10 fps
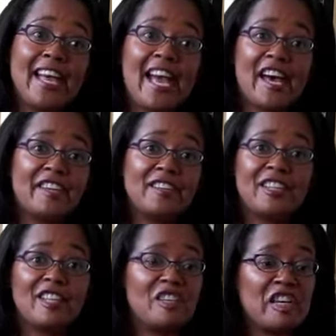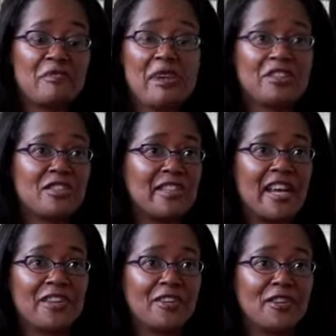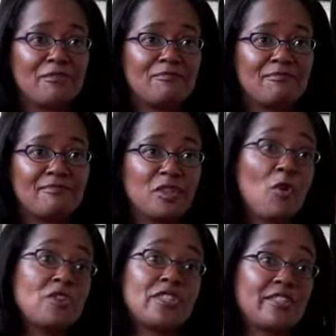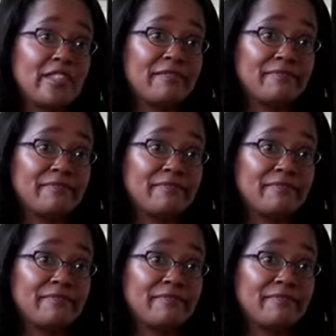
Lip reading: And it meshes together gorgeously.